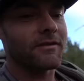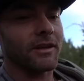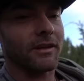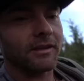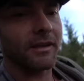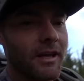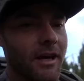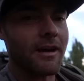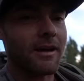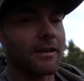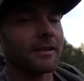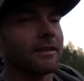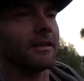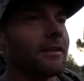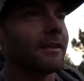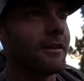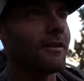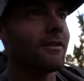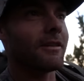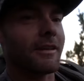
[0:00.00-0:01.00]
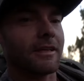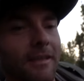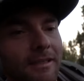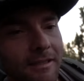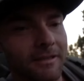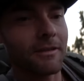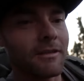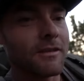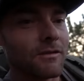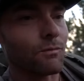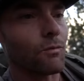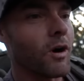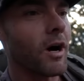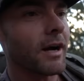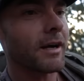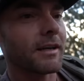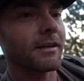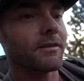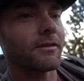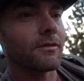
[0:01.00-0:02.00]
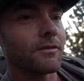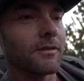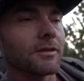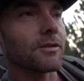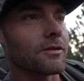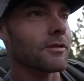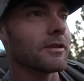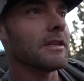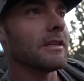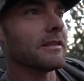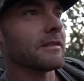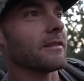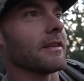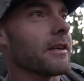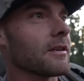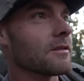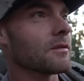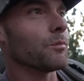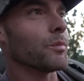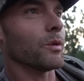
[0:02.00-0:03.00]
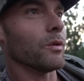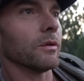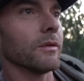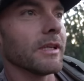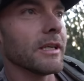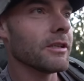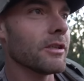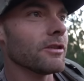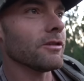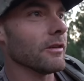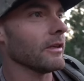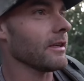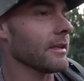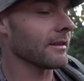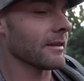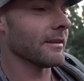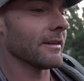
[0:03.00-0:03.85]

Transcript: the luck, you know, like they're just walking through the trees, there's a bull and they shoot it.